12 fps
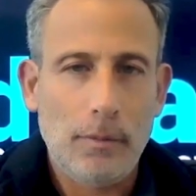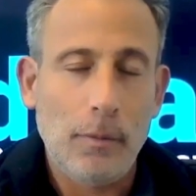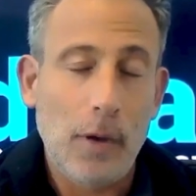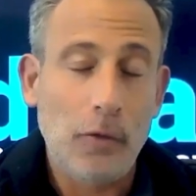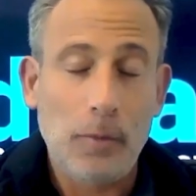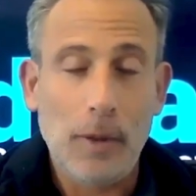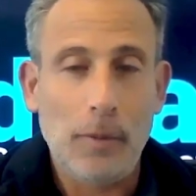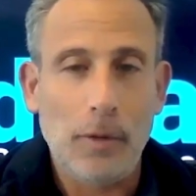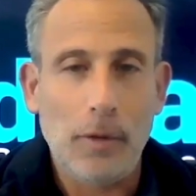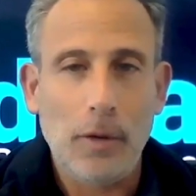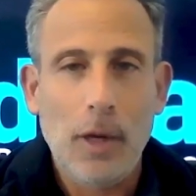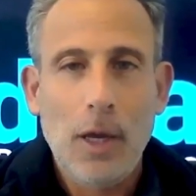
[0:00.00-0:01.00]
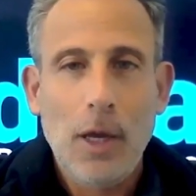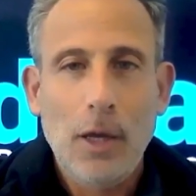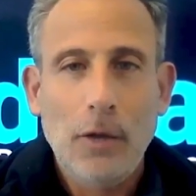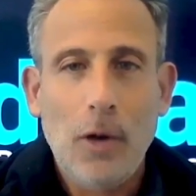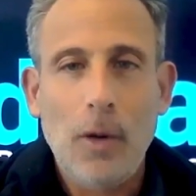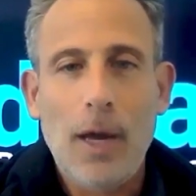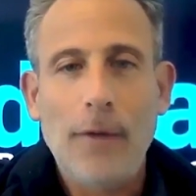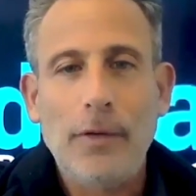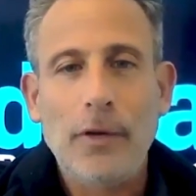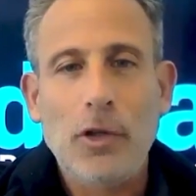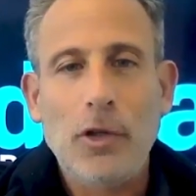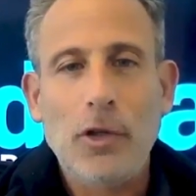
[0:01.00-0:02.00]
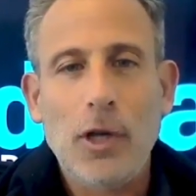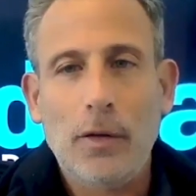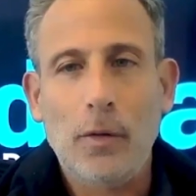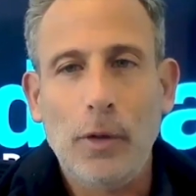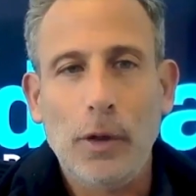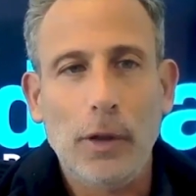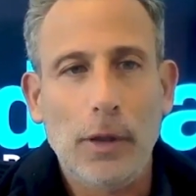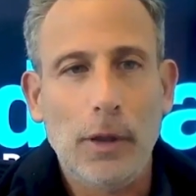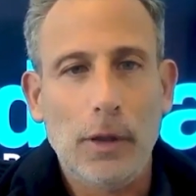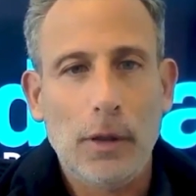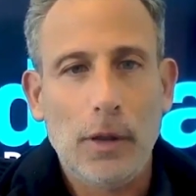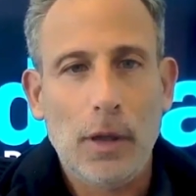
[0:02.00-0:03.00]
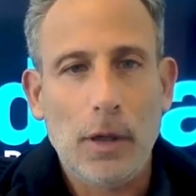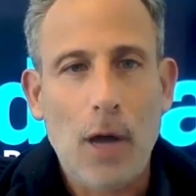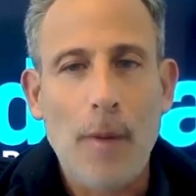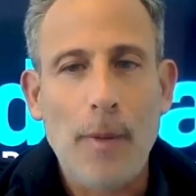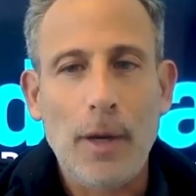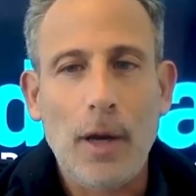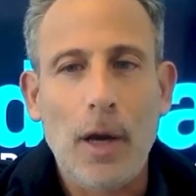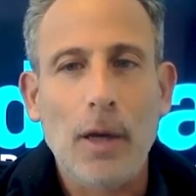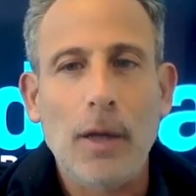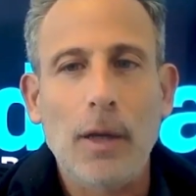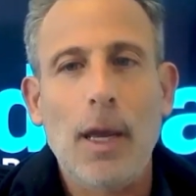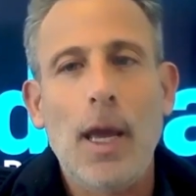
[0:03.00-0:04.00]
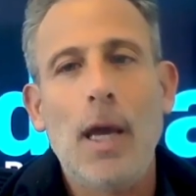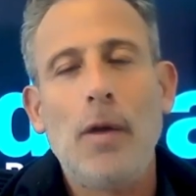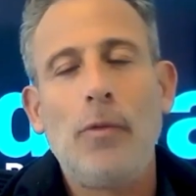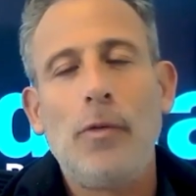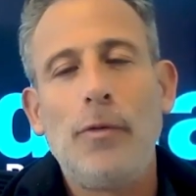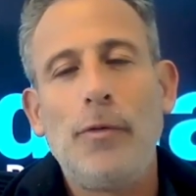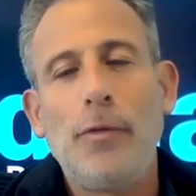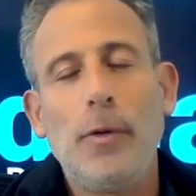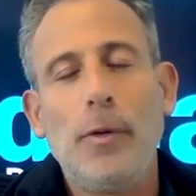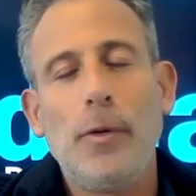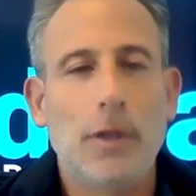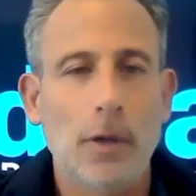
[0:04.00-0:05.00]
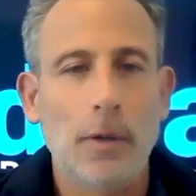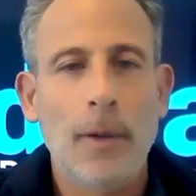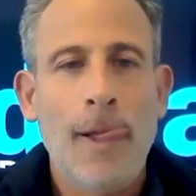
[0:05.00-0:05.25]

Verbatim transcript: most people don't have the chance to really uh, comment on it and review it. So